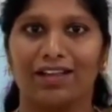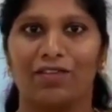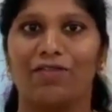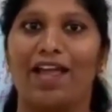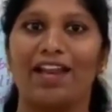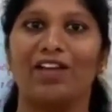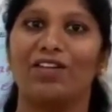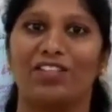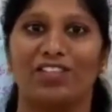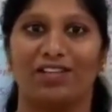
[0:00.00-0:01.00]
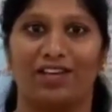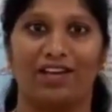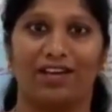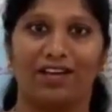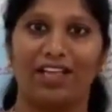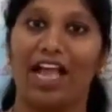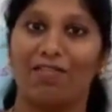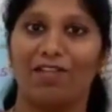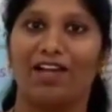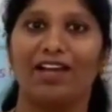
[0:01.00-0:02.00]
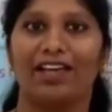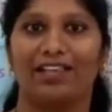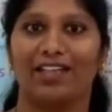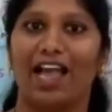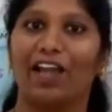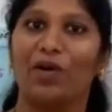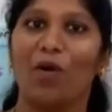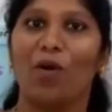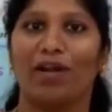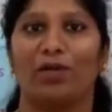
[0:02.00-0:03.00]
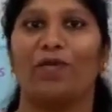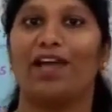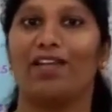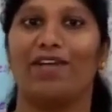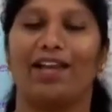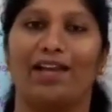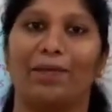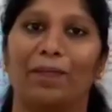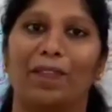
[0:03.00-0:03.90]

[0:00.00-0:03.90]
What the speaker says: Very good, children. You have learned it. I know it very well.